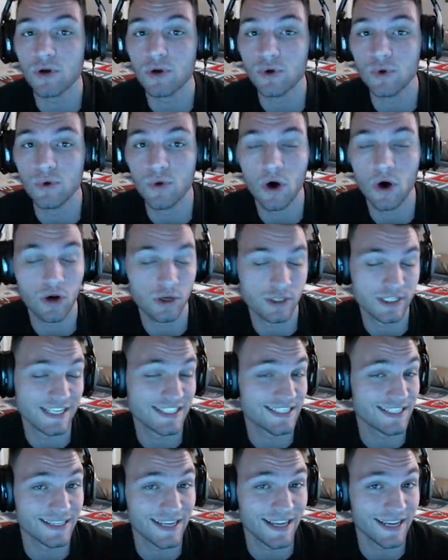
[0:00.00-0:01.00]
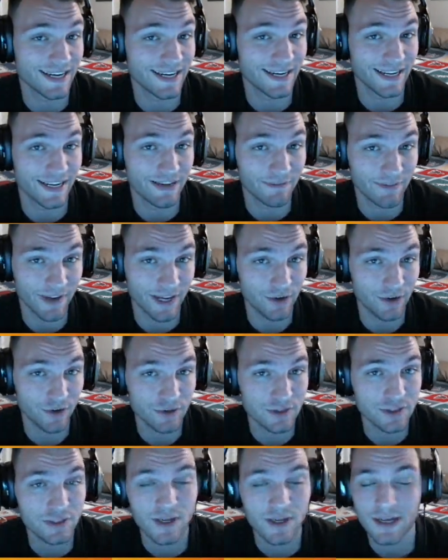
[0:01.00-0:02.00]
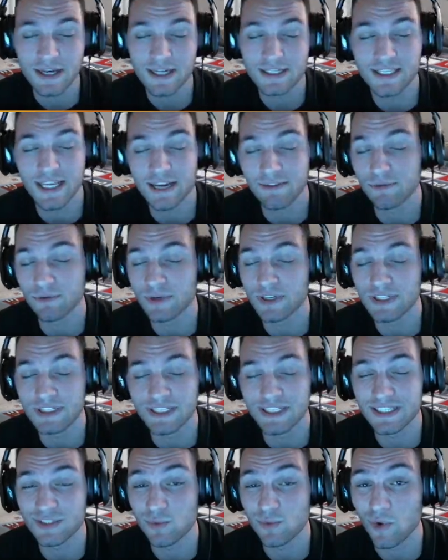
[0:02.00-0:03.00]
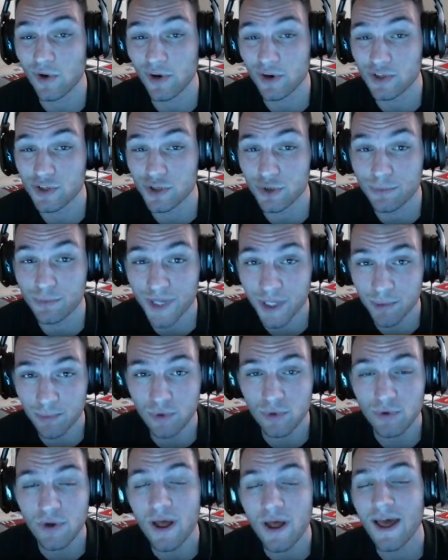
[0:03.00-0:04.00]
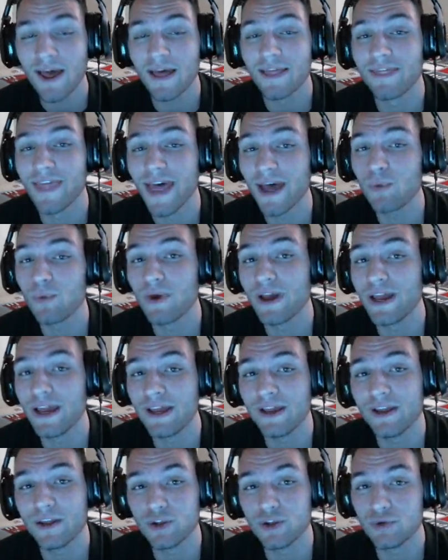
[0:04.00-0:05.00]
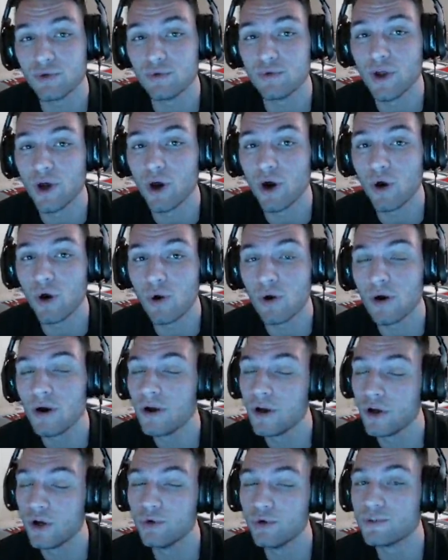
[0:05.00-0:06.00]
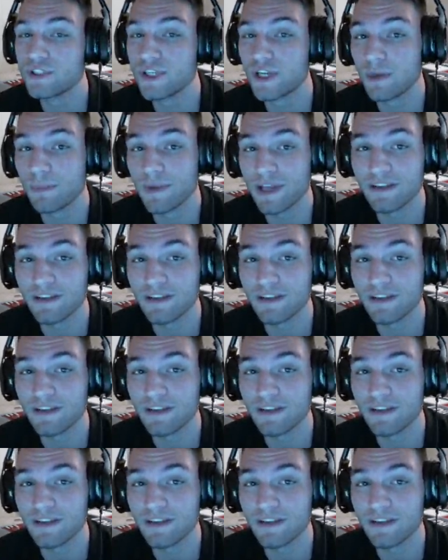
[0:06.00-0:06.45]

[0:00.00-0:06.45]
who are designated invaders, say for instance 1 or 2 people. That way you know who's going to be